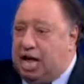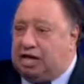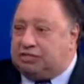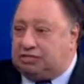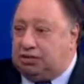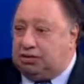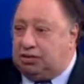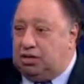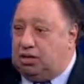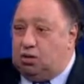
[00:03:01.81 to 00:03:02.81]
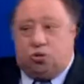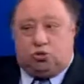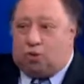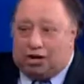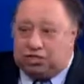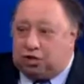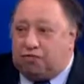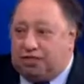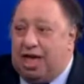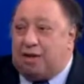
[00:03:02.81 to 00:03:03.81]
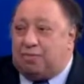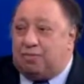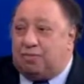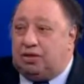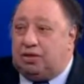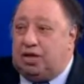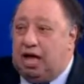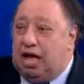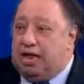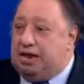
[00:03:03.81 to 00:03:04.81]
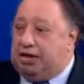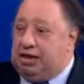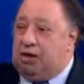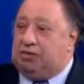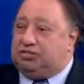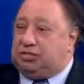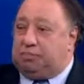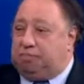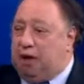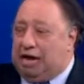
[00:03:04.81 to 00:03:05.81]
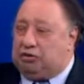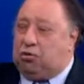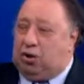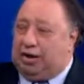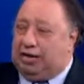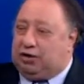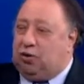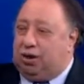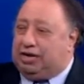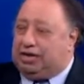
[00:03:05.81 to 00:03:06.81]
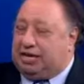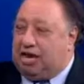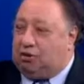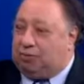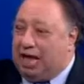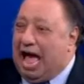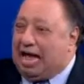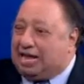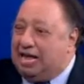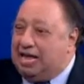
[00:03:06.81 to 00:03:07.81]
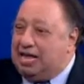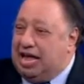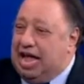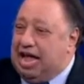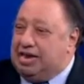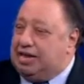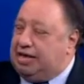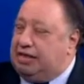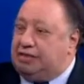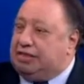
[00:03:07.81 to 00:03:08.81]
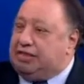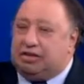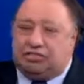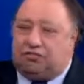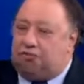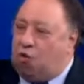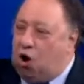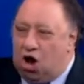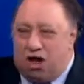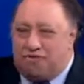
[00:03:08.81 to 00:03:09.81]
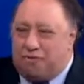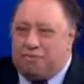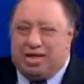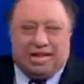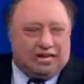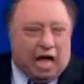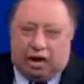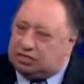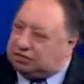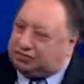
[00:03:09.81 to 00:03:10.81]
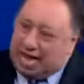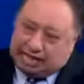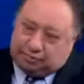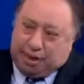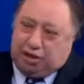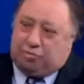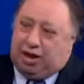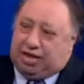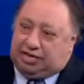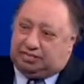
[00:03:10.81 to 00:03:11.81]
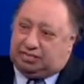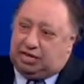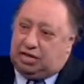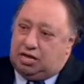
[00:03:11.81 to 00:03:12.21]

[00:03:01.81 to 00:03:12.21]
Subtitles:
council, who's watching over them? And, you know, it's the pot calling the kettle black. And there's $400 million of taxpayer monies